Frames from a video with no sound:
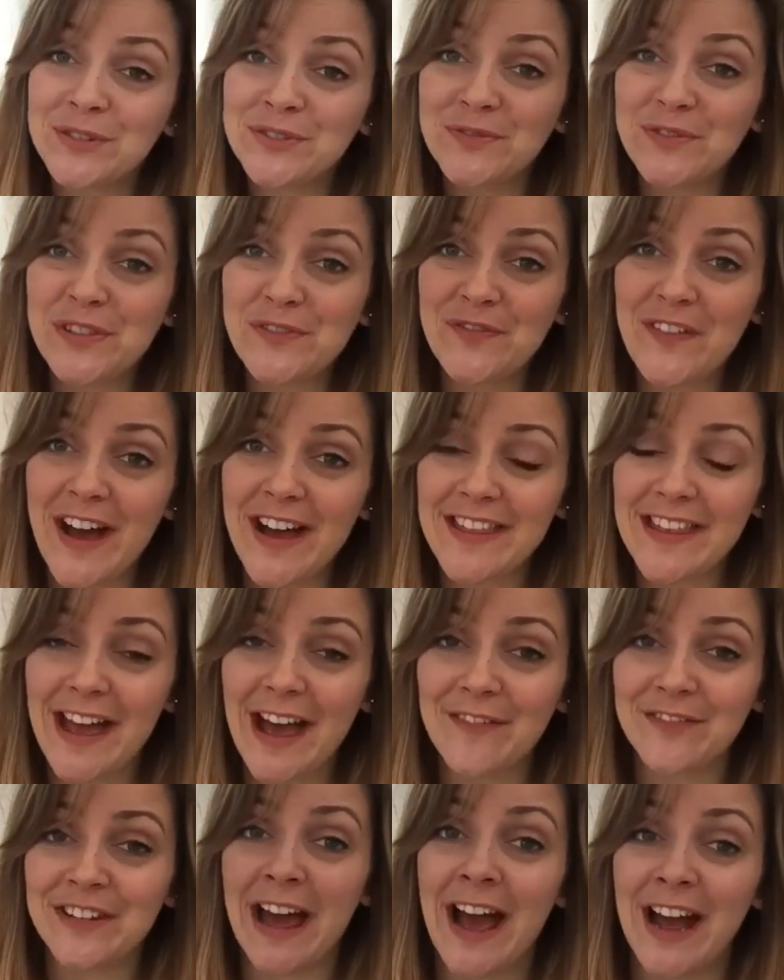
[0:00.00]
wasn't for the fact that I
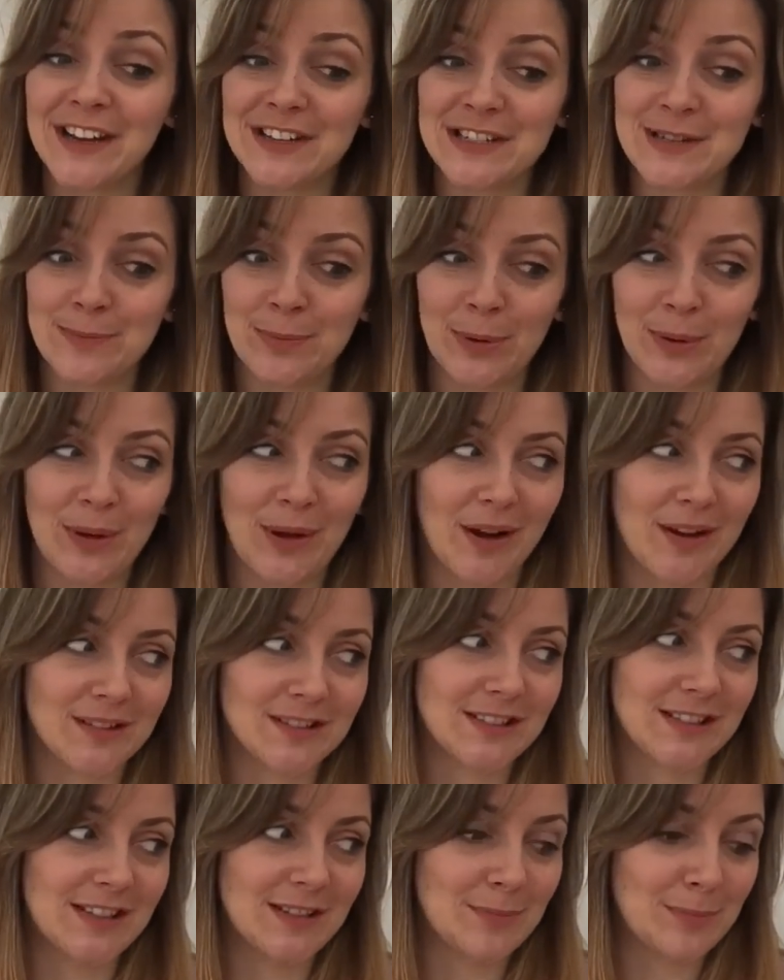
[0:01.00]
haven't actually
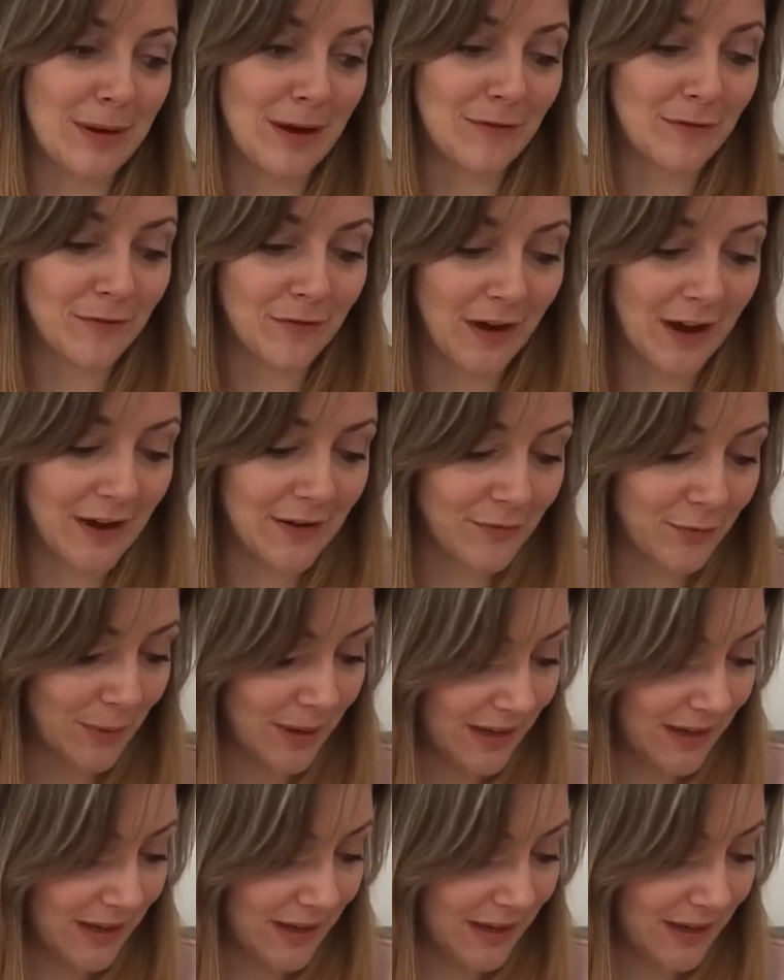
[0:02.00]
podcasted in about five